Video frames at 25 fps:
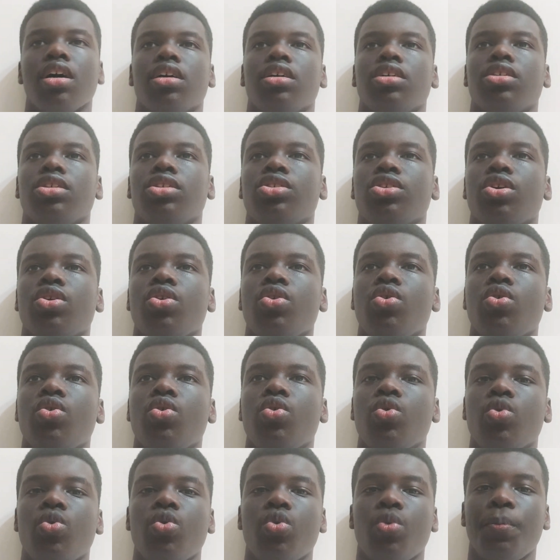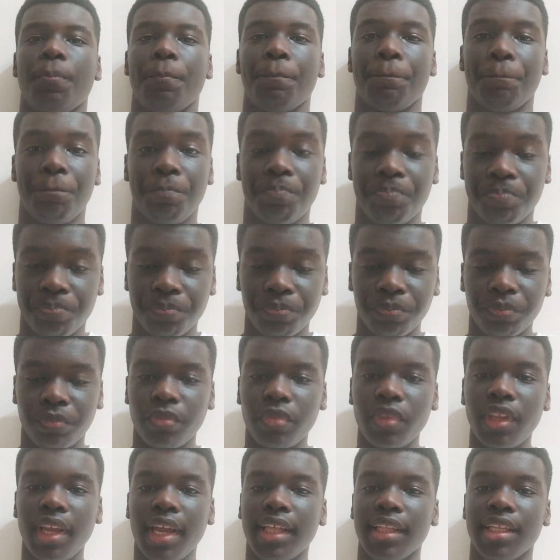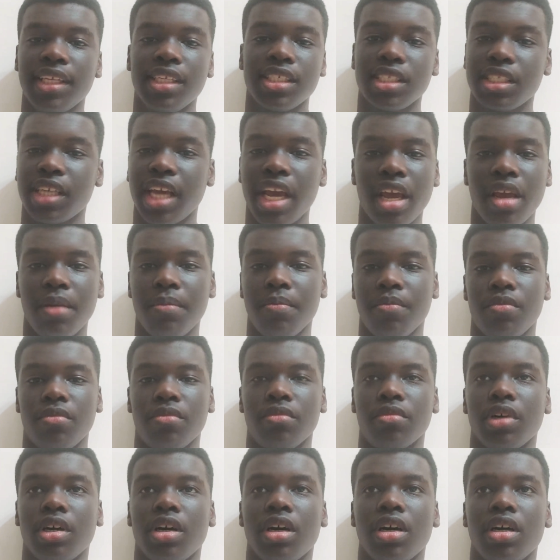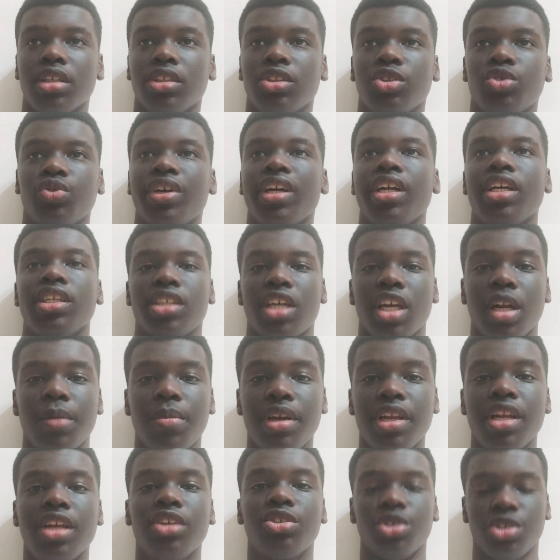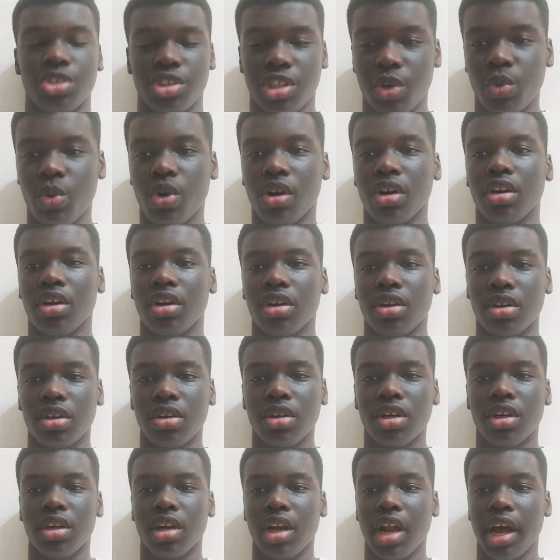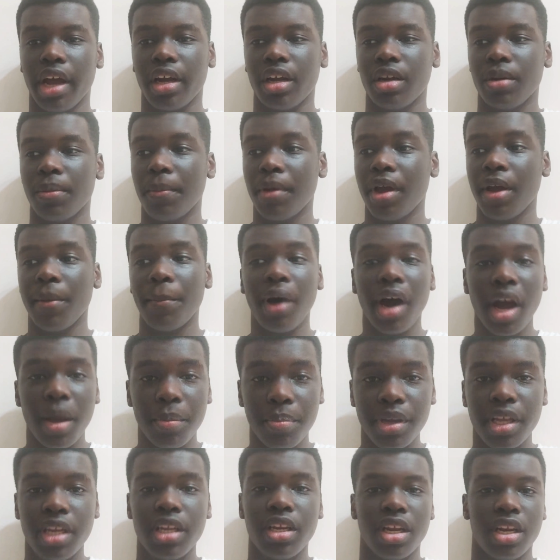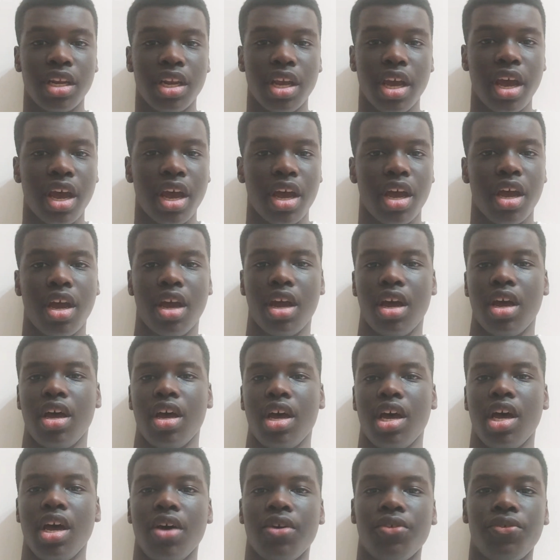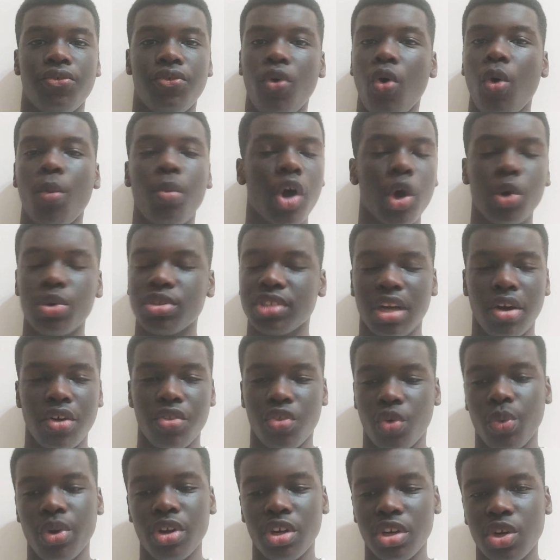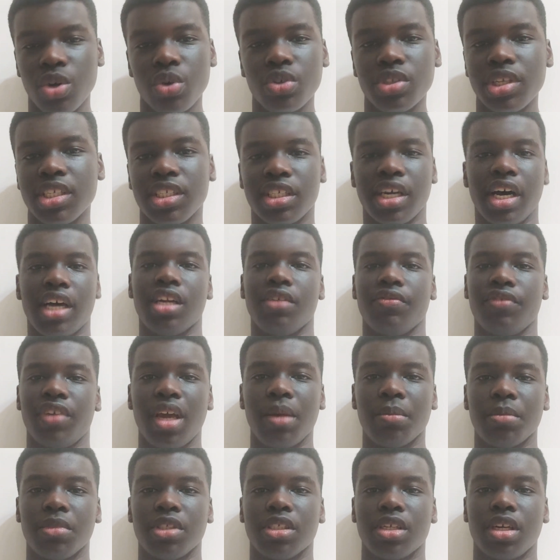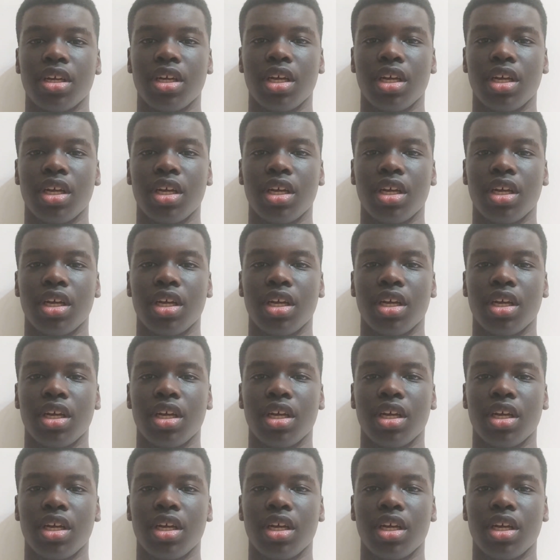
So this game, it's going to be an interesting one. Like in my opinion, yeah, form goes out the window in these kind of games.